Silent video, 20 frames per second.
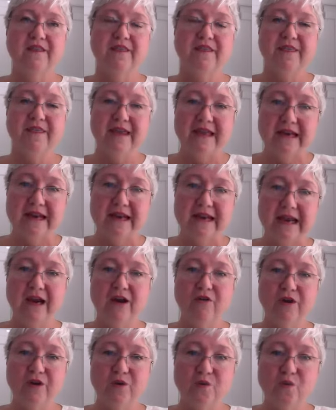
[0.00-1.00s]
the
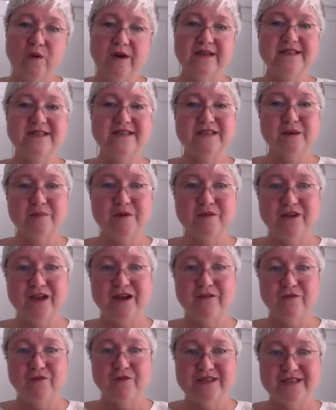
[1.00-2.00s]
inherent wisdom of
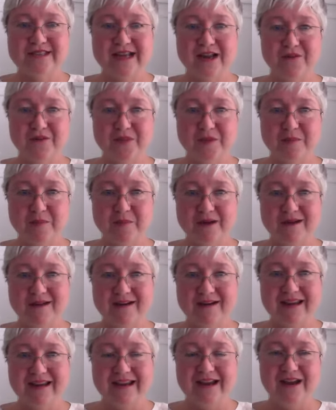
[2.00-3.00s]
every cell in the
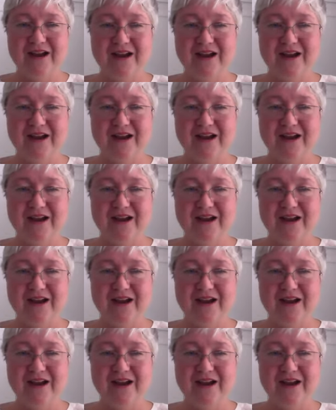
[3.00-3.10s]
body.